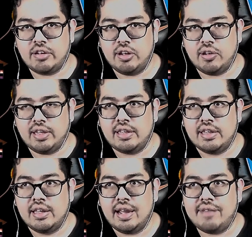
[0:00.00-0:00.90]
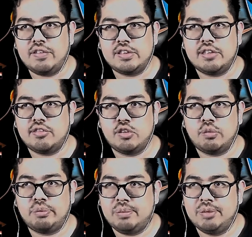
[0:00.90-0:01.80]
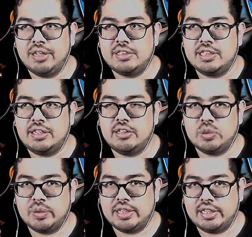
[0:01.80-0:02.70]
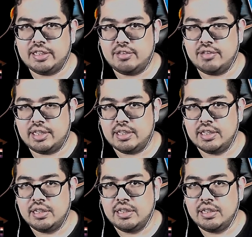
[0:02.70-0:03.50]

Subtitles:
you know, like everything's so premeditated in the way that he's like